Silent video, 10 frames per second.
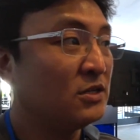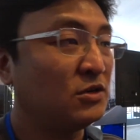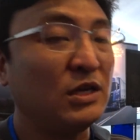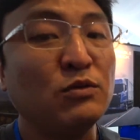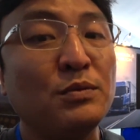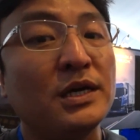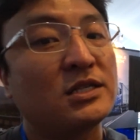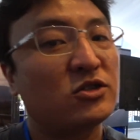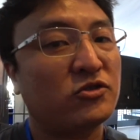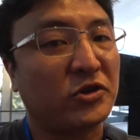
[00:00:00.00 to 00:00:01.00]
So it will be
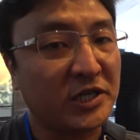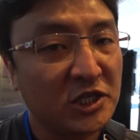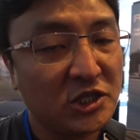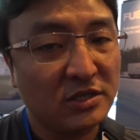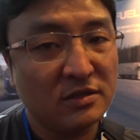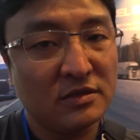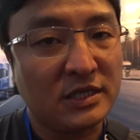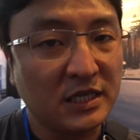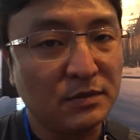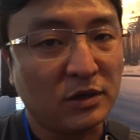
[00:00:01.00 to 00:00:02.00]
a traditional
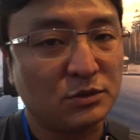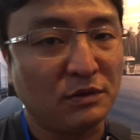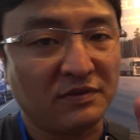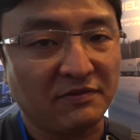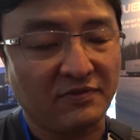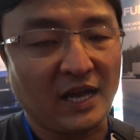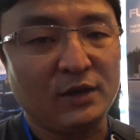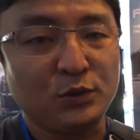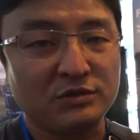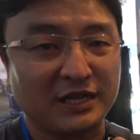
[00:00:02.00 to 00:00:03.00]
gearbox with a
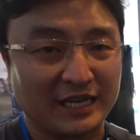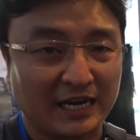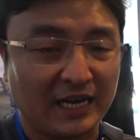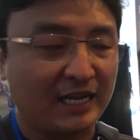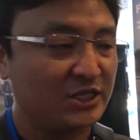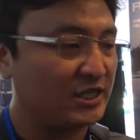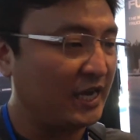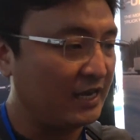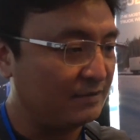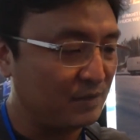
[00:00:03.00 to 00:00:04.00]
flywheel and a clutch,
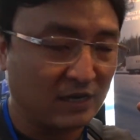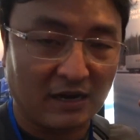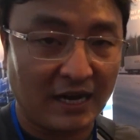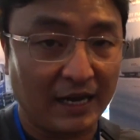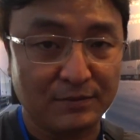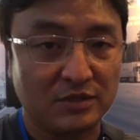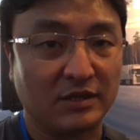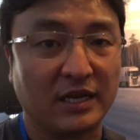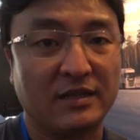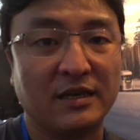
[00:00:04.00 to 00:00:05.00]
and it clamps
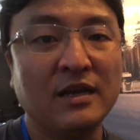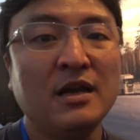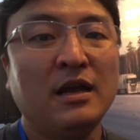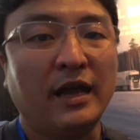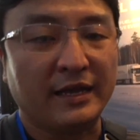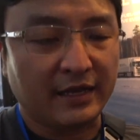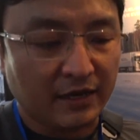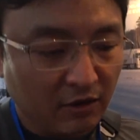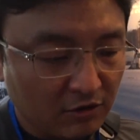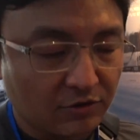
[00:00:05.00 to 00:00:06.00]
together, and
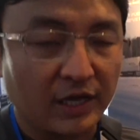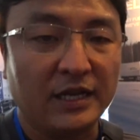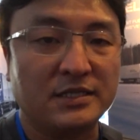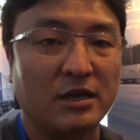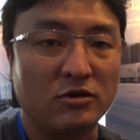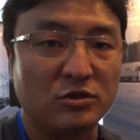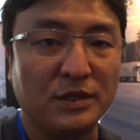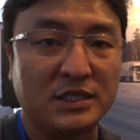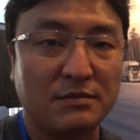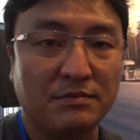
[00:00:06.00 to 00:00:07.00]
then all you get is an
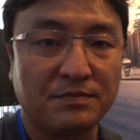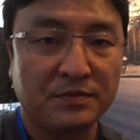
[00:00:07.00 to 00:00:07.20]
automated